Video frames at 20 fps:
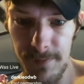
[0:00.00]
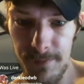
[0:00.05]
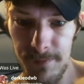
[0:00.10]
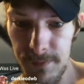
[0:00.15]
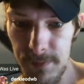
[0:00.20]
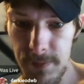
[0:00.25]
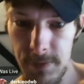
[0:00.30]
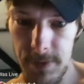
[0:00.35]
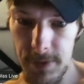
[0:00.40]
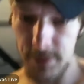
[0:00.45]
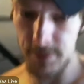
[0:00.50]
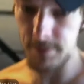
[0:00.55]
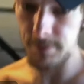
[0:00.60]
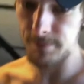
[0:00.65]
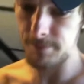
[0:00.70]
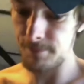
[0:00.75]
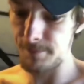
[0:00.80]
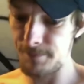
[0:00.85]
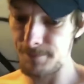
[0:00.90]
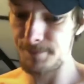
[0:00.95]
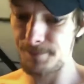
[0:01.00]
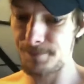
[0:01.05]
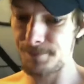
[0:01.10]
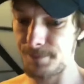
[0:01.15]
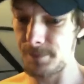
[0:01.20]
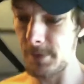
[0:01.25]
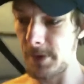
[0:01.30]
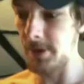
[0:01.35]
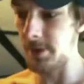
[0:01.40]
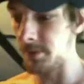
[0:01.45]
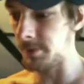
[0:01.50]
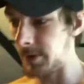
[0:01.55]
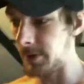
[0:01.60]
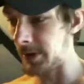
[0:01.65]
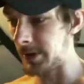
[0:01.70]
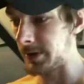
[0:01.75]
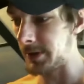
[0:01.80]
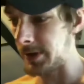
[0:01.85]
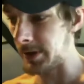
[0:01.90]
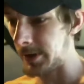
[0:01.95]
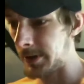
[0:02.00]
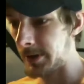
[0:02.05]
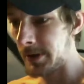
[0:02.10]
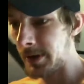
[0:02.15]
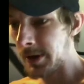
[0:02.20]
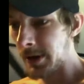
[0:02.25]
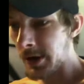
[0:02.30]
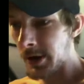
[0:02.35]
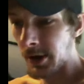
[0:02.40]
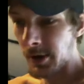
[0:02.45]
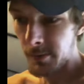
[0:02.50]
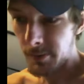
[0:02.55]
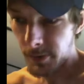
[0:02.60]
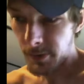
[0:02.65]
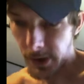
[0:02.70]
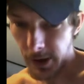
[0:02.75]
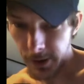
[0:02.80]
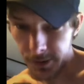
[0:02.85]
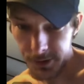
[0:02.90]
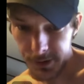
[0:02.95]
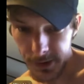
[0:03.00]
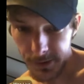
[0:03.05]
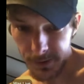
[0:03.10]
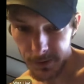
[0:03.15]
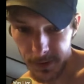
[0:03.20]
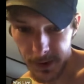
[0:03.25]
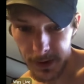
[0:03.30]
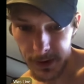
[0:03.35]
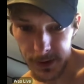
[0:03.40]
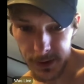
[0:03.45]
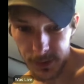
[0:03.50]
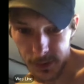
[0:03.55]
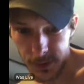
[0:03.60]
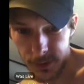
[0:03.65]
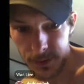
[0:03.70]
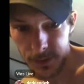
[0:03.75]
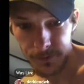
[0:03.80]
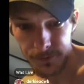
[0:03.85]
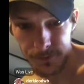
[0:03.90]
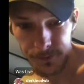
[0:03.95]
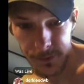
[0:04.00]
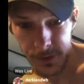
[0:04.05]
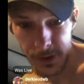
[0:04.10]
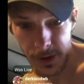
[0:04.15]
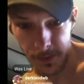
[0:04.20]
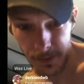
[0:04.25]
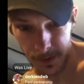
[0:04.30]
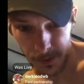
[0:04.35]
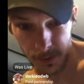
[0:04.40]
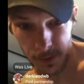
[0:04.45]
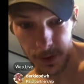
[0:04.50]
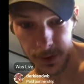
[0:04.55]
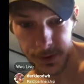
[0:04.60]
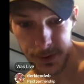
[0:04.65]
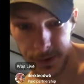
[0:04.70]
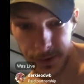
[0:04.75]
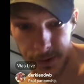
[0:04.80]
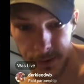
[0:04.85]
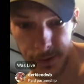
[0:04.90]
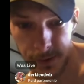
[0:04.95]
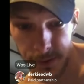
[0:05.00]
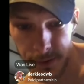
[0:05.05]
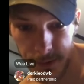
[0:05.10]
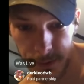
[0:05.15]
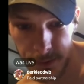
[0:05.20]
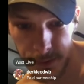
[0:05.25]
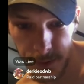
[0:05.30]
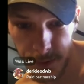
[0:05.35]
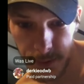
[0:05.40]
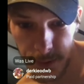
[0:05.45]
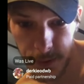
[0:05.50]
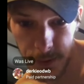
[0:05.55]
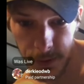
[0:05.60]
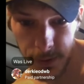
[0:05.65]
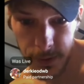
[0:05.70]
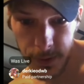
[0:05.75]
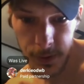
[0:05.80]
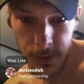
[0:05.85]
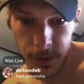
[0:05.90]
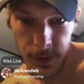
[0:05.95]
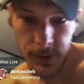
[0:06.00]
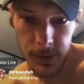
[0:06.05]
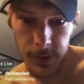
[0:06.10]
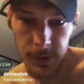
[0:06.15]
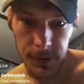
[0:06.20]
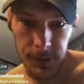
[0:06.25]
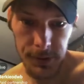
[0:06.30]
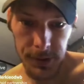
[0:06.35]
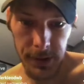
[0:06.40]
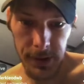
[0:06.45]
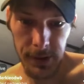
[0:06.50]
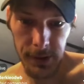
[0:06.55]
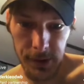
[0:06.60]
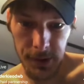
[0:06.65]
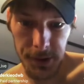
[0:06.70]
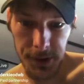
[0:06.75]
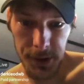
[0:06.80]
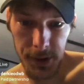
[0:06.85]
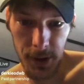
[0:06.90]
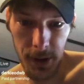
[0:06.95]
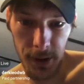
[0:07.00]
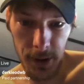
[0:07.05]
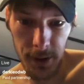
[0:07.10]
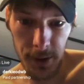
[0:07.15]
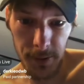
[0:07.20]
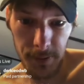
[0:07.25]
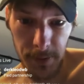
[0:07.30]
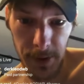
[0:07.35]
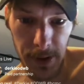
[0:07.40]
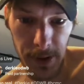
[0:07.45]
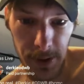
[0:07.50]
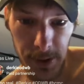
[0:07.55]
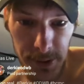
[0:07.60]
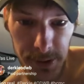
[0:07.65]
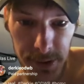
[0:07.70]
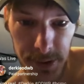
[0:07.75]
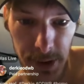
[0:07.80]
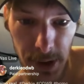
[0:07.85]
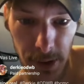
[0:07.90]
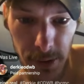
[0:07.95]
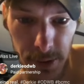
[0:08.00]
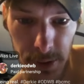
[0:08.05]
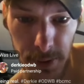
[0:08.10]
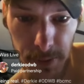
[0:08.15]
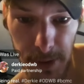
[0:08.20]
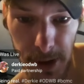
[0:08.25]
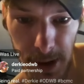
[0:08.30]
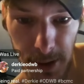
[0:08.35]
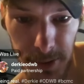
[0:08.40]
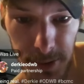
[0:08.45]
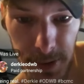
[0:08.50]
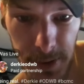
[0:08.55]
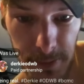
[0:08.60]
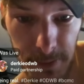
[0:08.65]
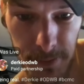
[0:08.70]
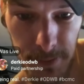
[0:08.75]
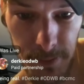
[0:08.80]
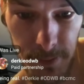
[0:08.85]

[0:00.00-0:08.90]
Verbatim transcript: I don't like that. But how's everybody doing? Y'all been watching the news? Seen the shirt, man, stoked about them.